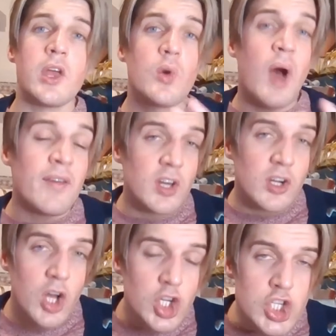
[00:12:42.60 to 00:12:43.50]
you're having a,
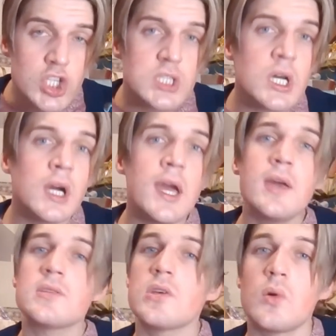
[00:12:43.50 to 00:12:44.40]
a, good
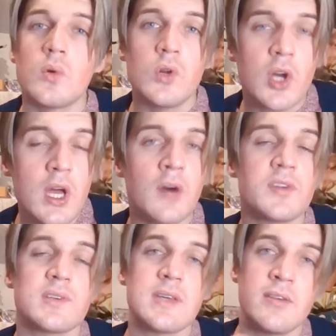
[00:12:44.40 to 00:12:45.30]
diet, you're looking
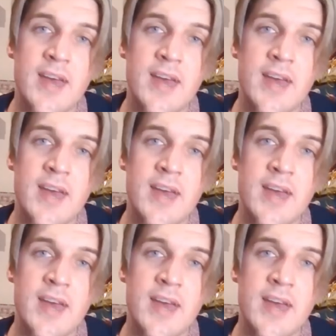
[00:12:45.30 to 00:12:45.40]
after yourself,